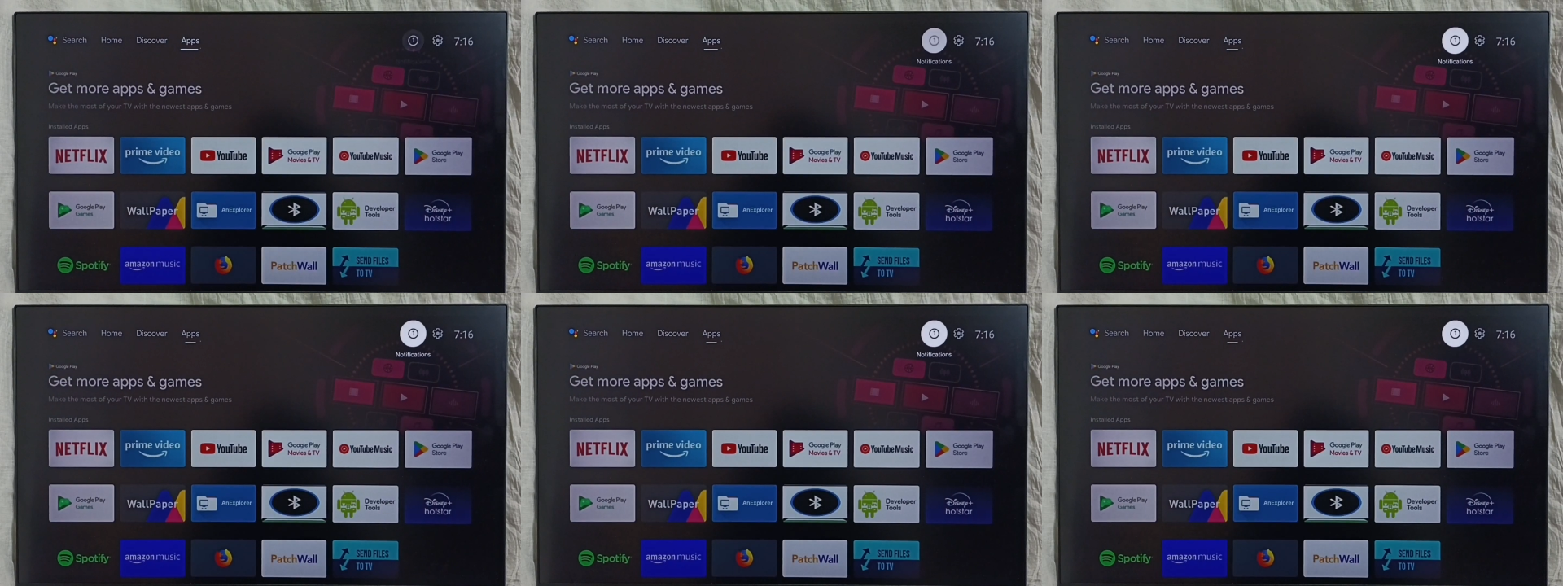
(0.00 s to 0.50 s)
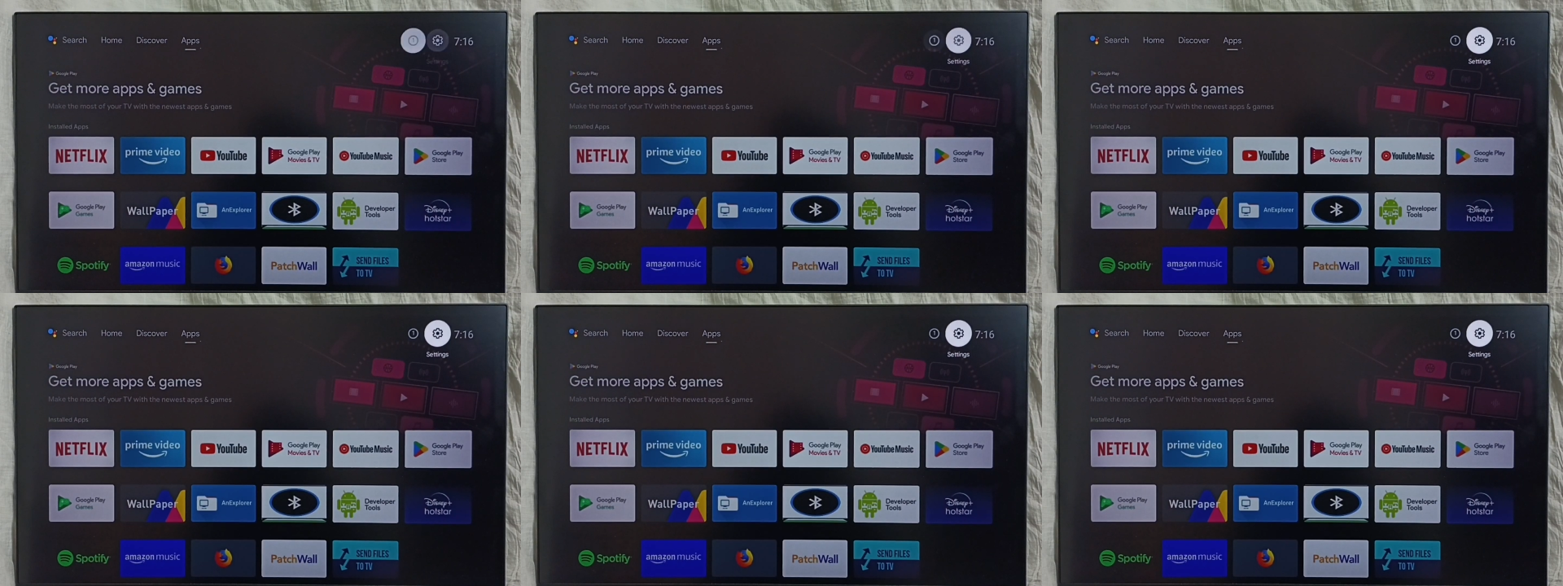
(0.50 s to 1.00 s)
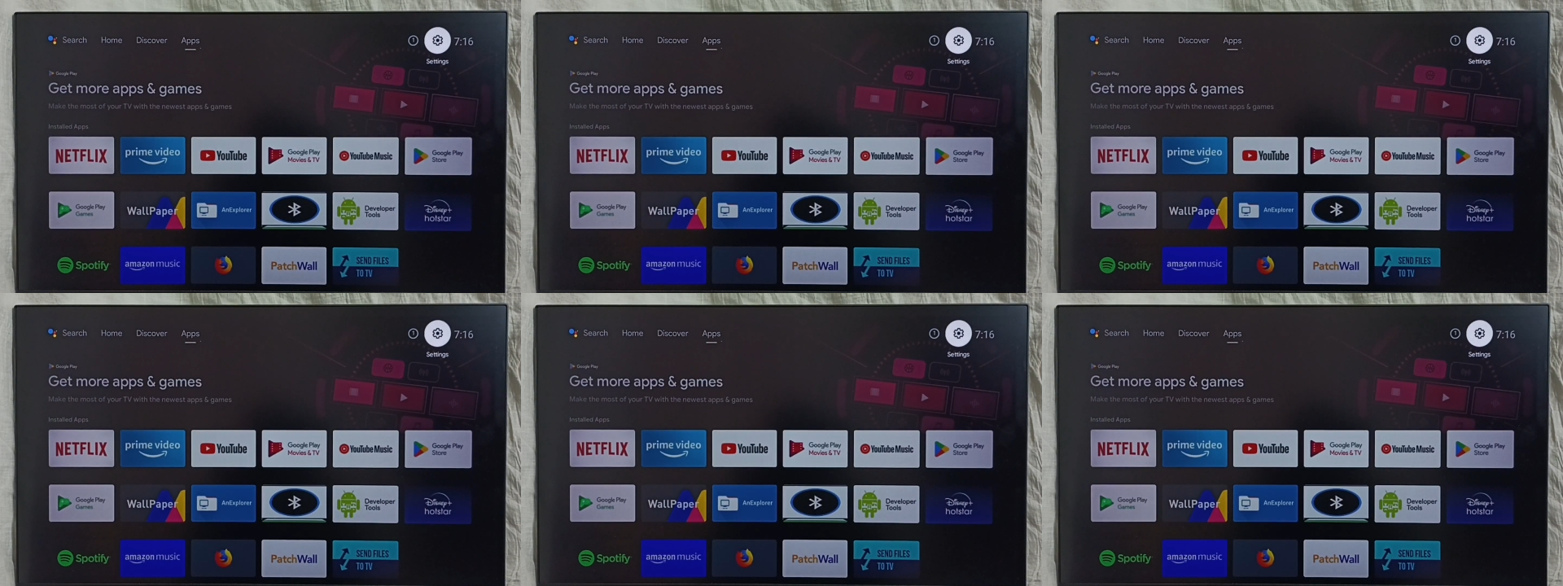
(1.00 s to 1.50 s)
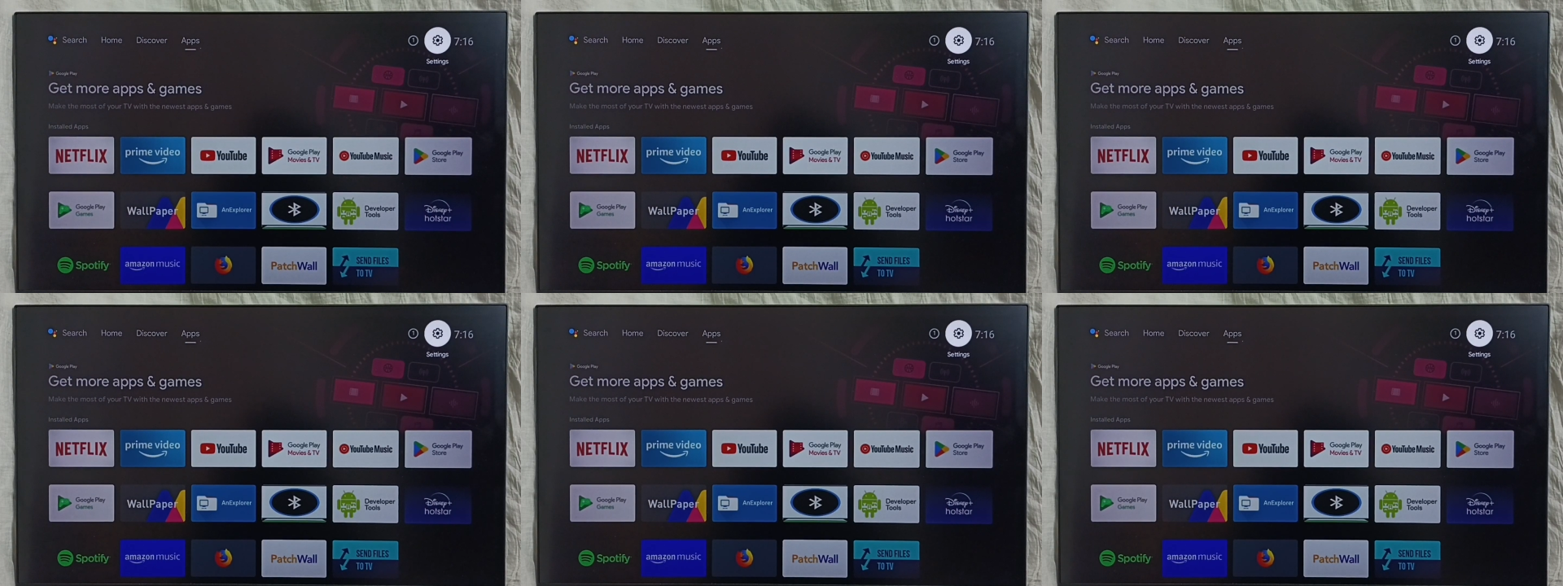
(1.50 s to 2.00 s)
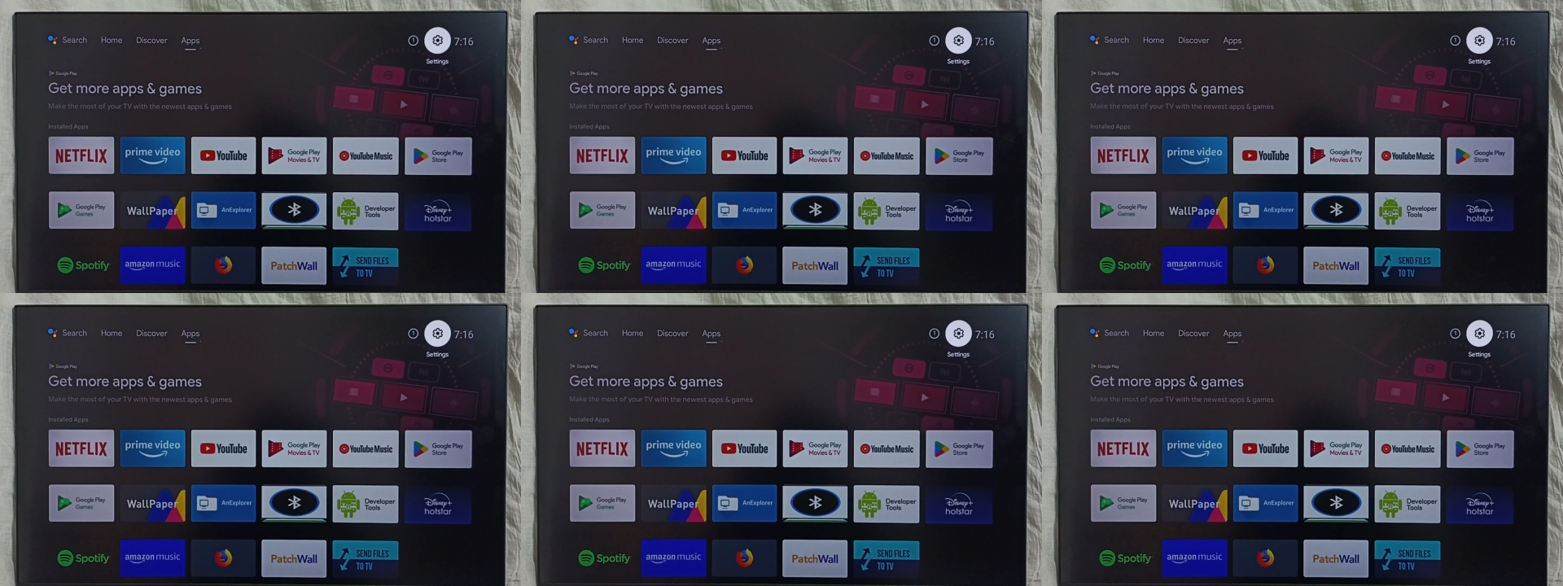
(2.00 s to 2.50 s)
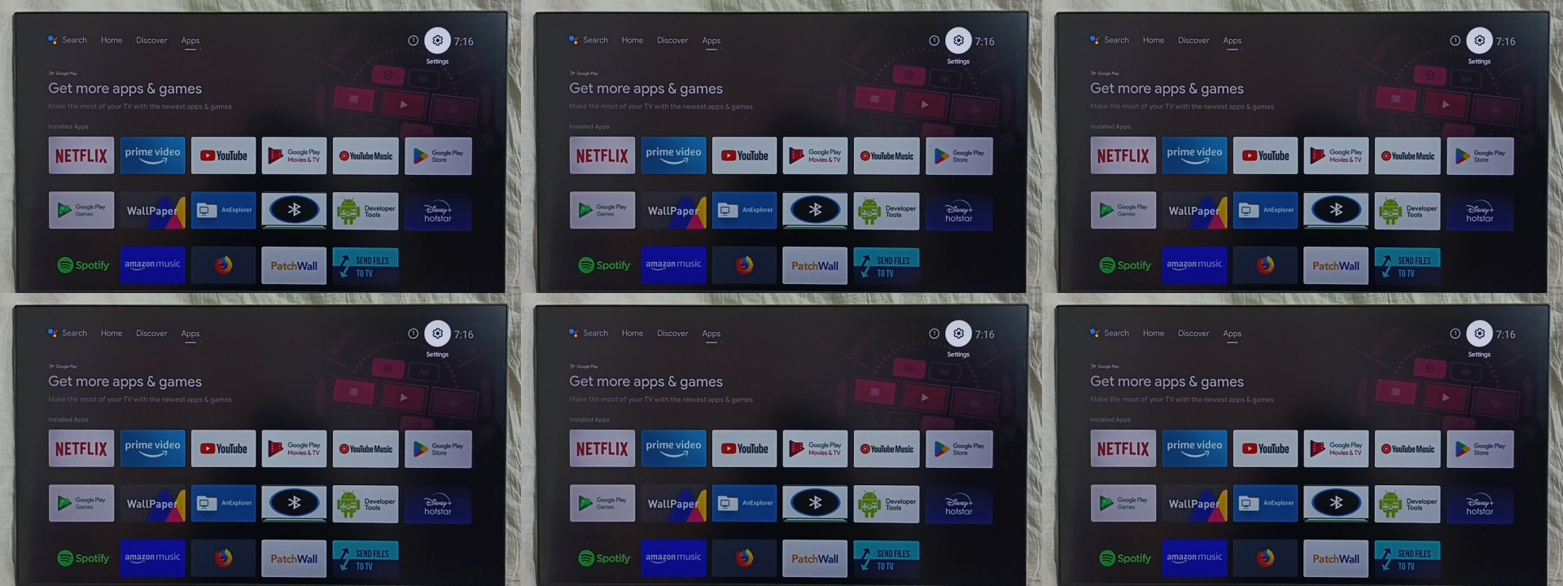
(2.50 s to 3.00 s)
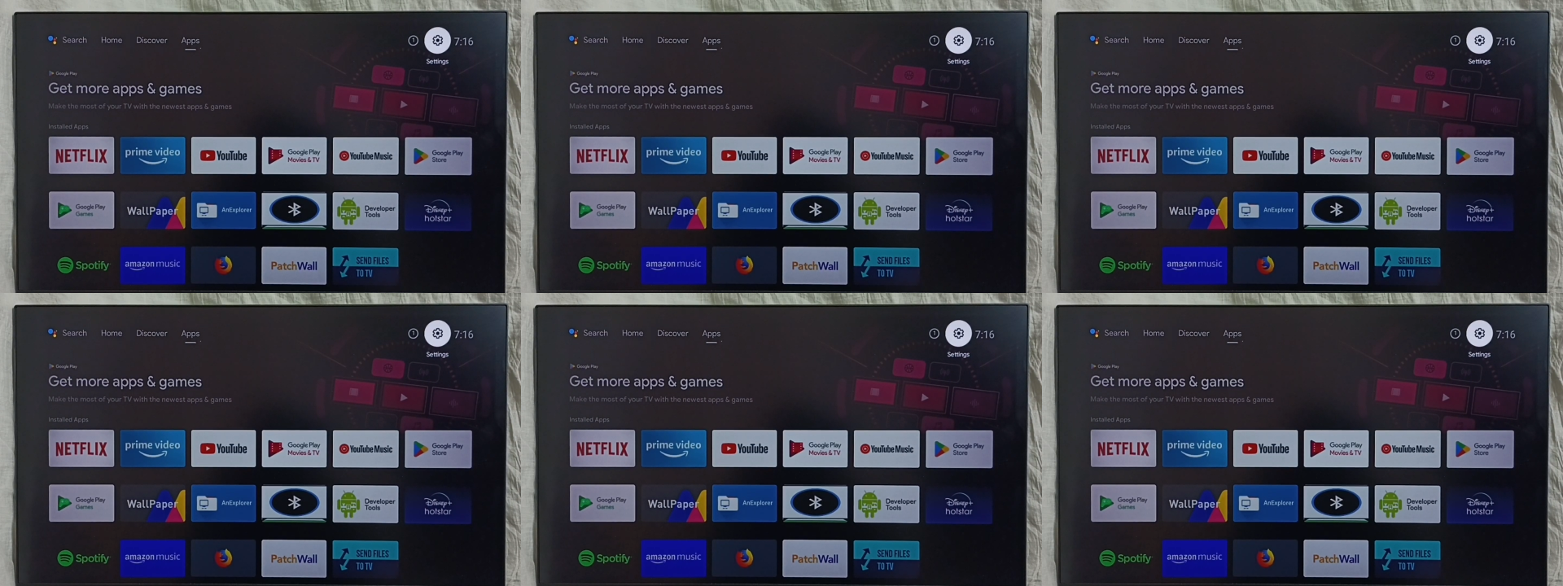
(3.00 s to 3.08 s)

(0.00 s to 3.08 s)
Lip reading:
No face is visible, so there are no lips to read.